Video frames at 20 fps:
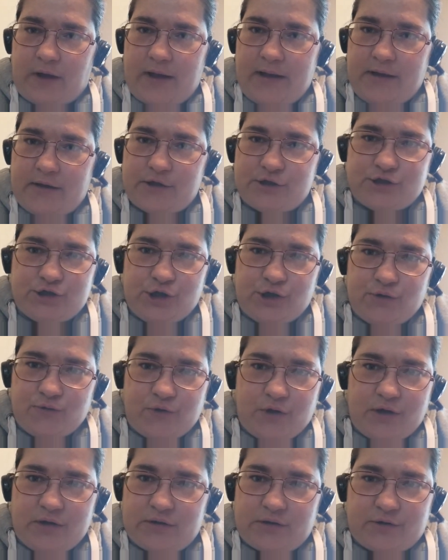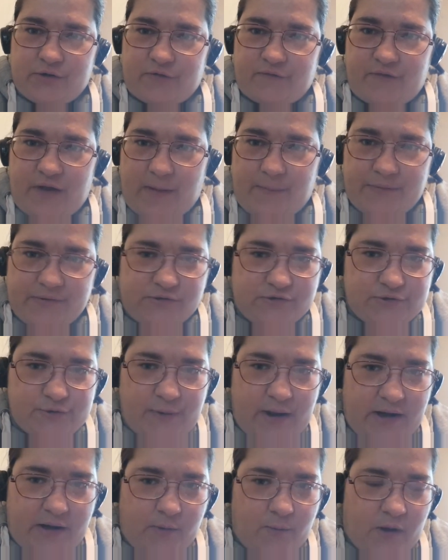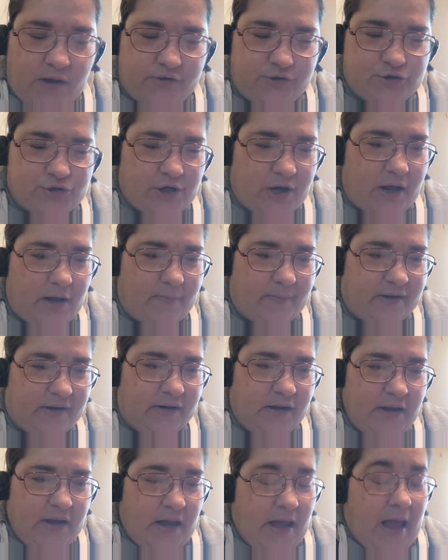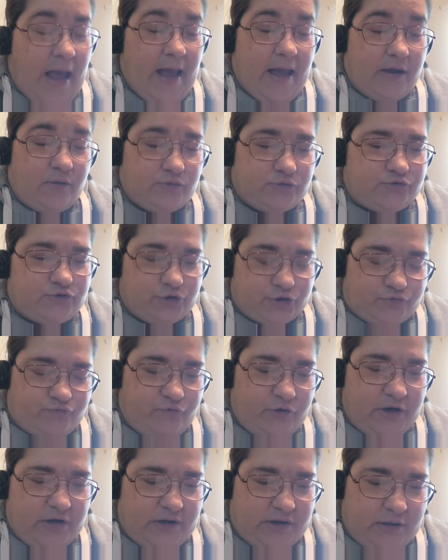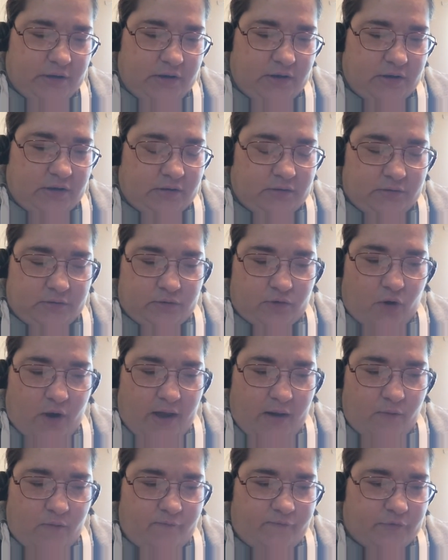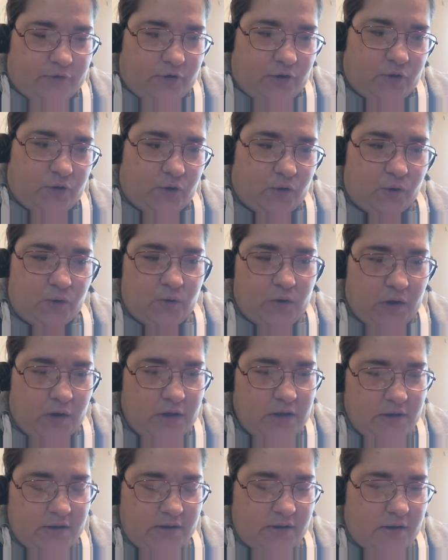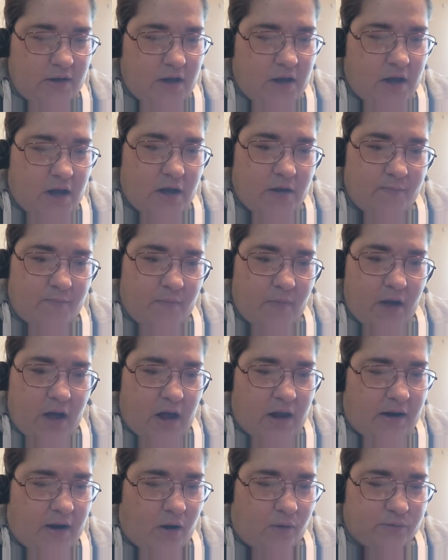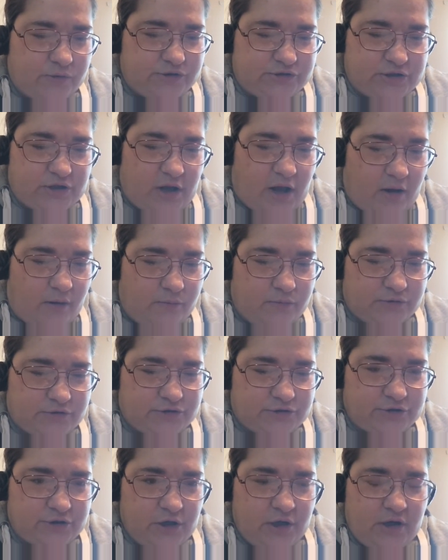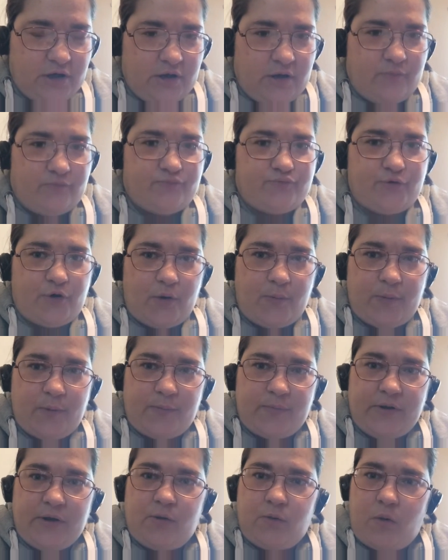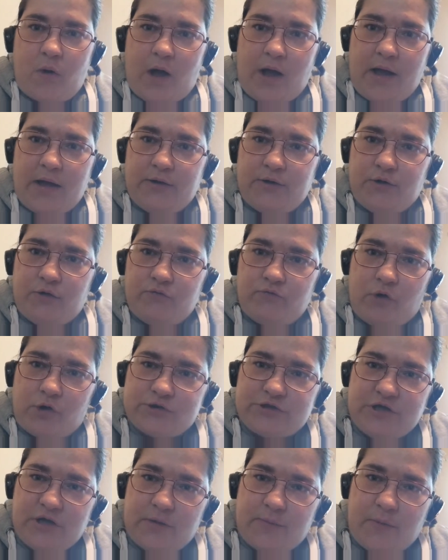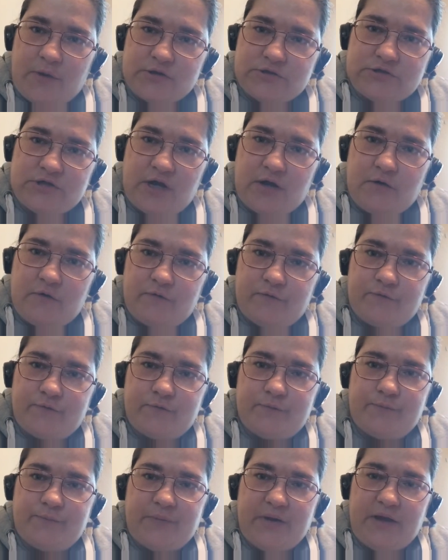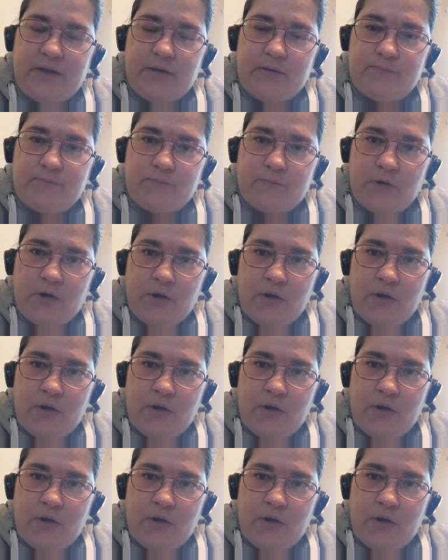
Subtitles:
issue that could have happened to anyone. Do you know what I mean? He was just really not helpful at all, and I was probably quite neurotic myself, being